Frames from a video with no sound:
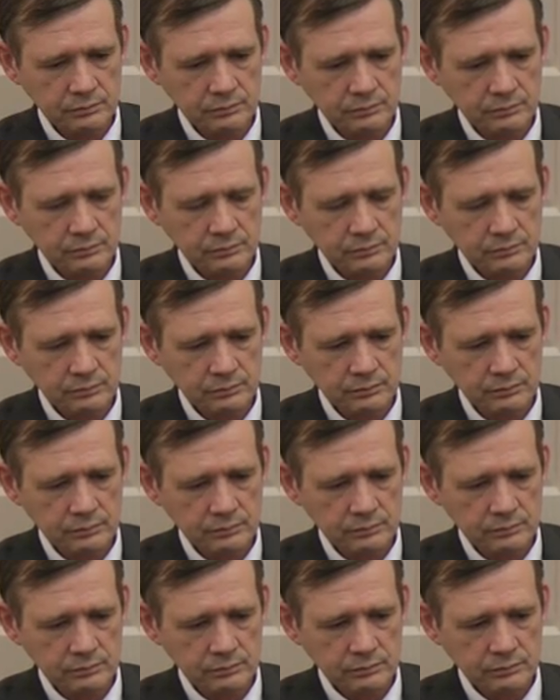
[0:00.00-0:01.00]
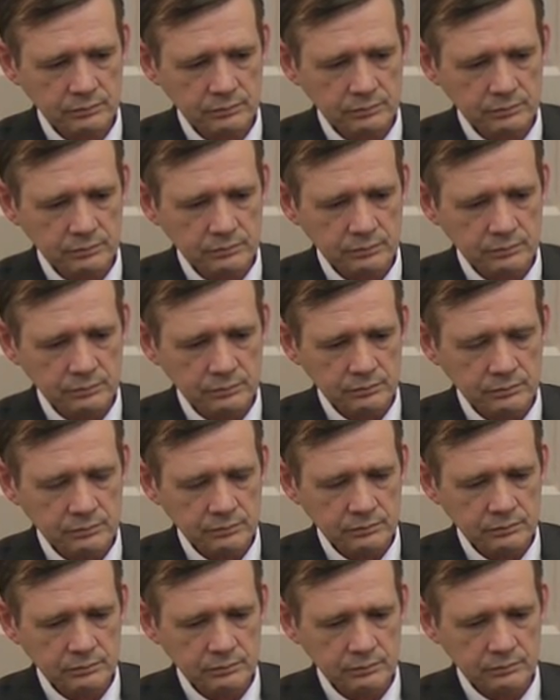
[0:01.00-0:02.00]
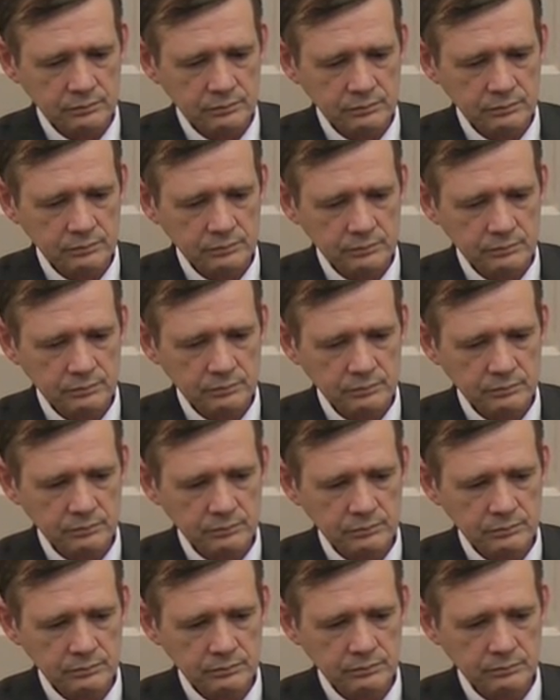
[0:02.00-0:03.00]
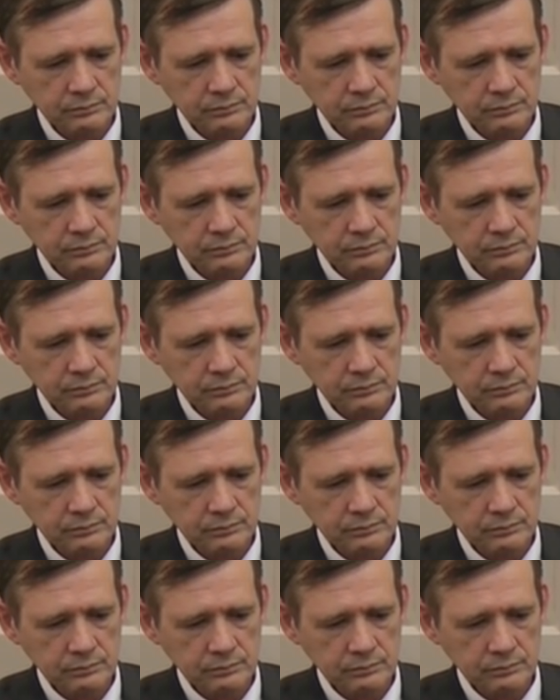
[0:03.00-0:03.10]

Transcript: No words are spoken by the person on screen.